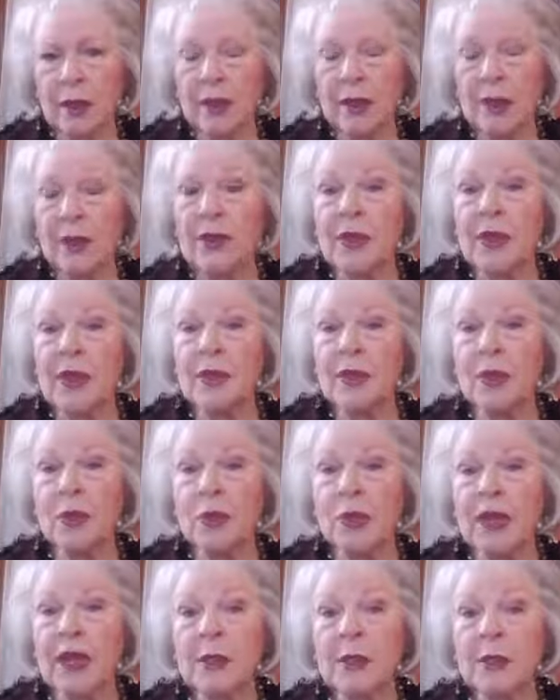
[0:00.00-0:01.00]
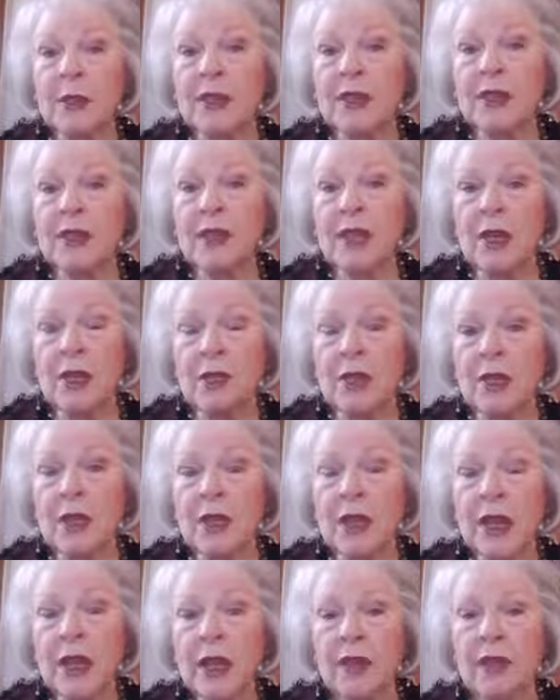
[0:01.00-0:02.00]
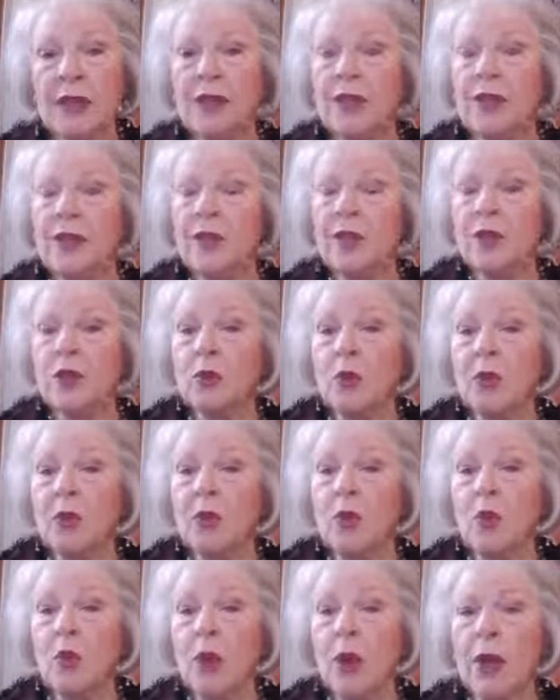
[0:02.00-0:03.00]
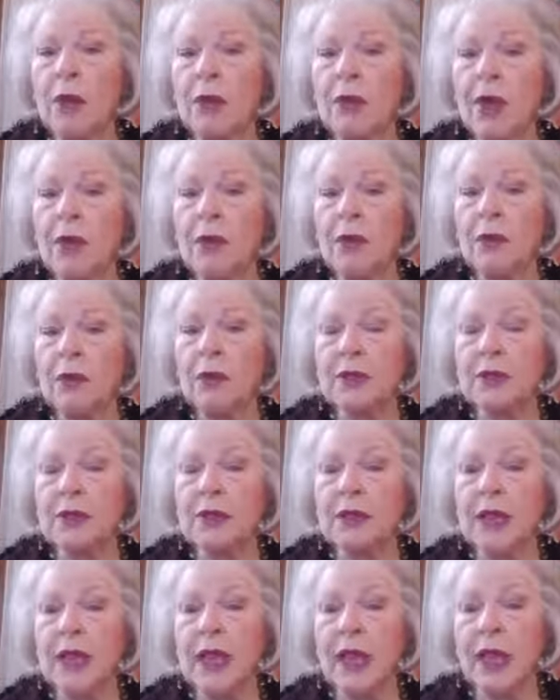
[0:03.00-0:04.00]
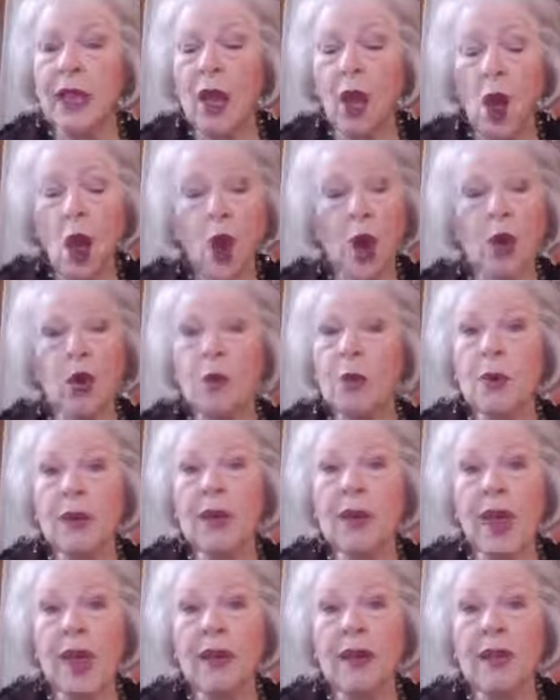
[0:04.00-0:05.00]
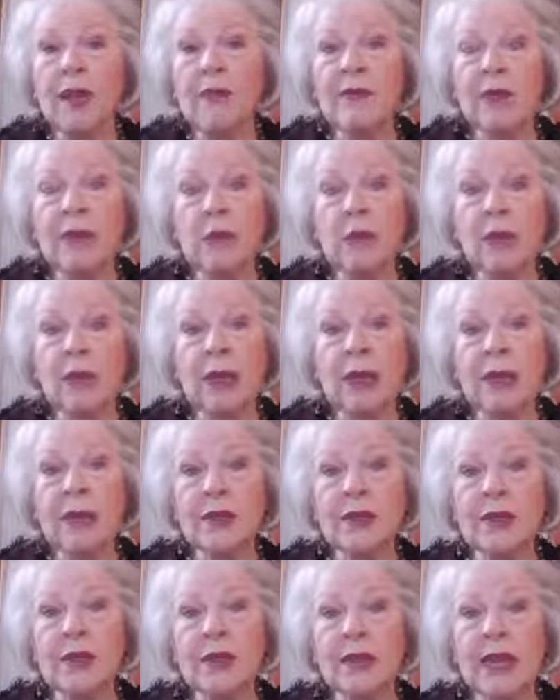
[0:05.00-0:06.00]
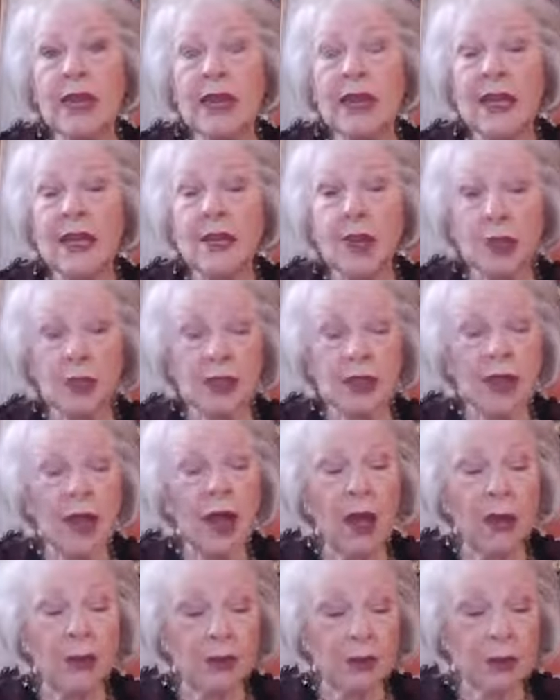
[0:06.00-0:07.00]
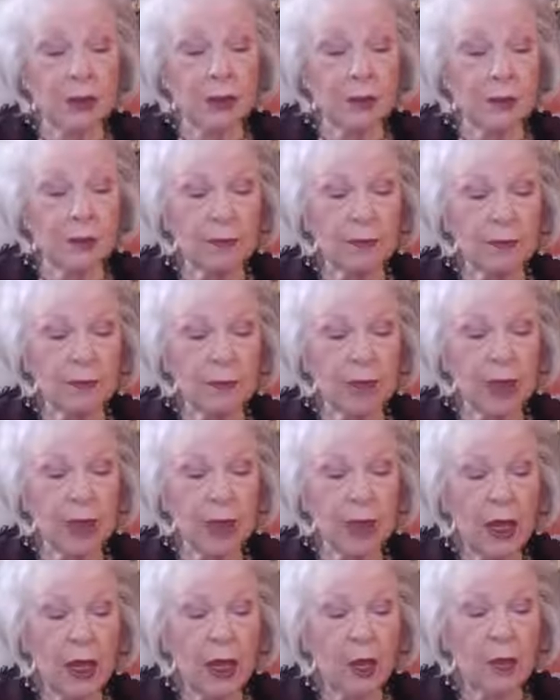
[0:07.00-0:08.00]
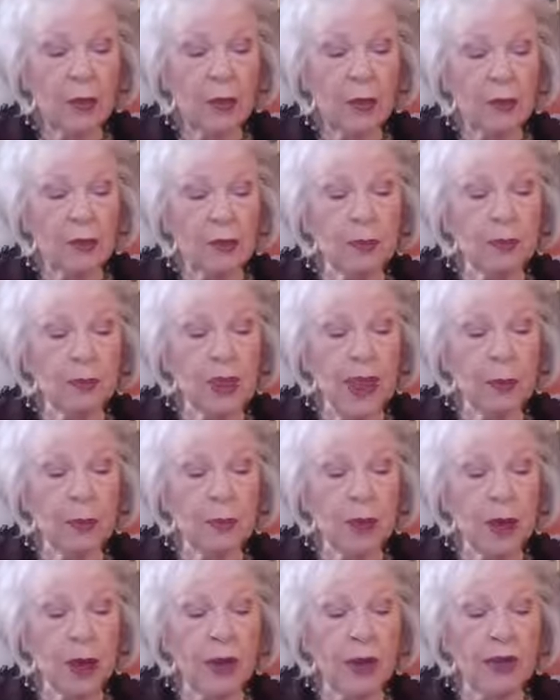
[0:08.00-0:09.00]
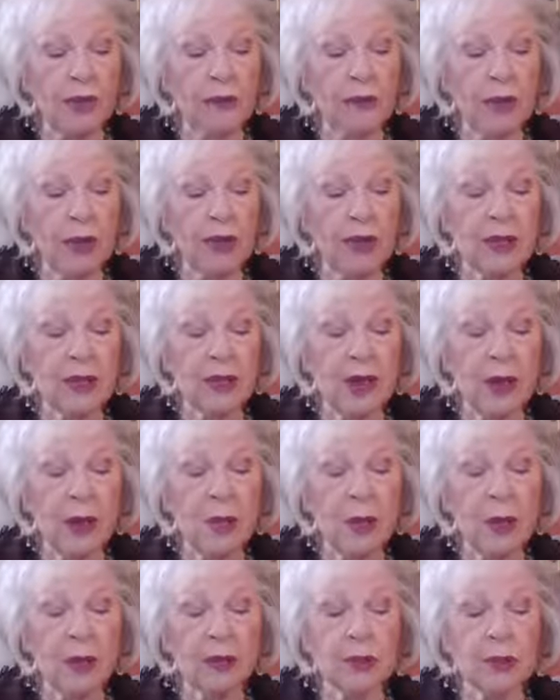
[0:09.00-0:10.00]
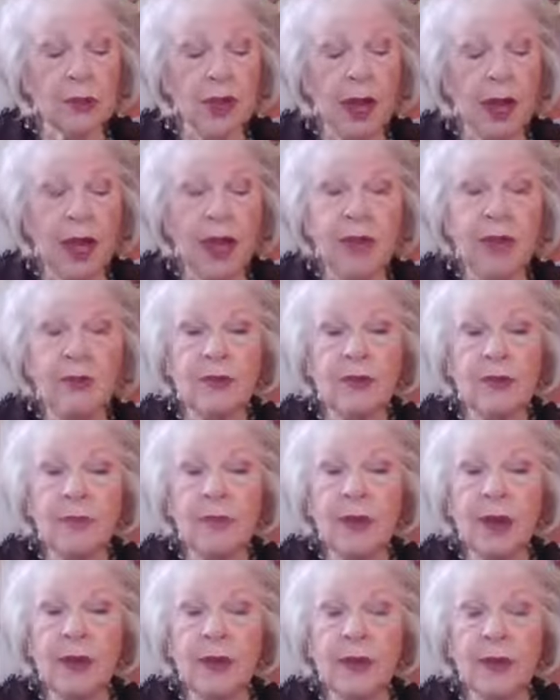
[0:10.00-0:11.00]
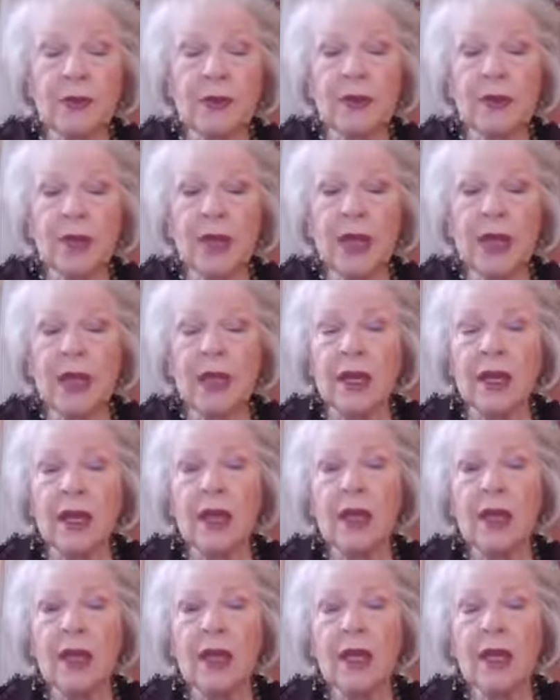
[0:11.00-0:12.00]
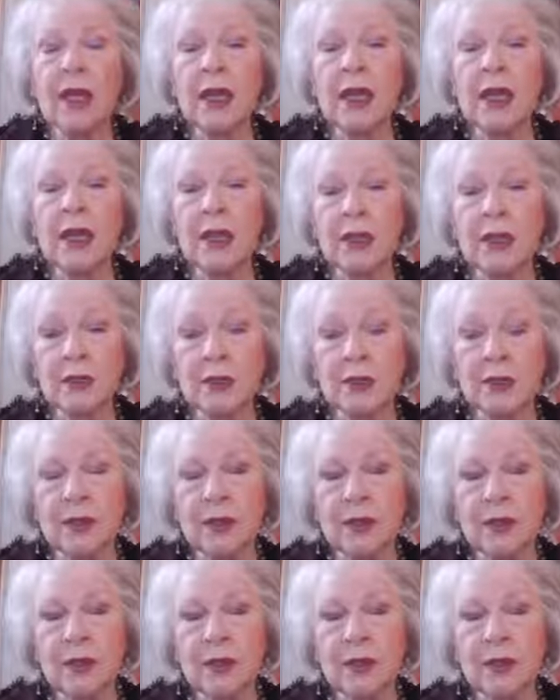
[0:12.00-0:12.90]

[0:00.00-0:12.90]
the things that we're keeping secret, the things that we don't want others to see, or we're not even willing to see in ourselves. What that part of me that I want to hide from others seeing is.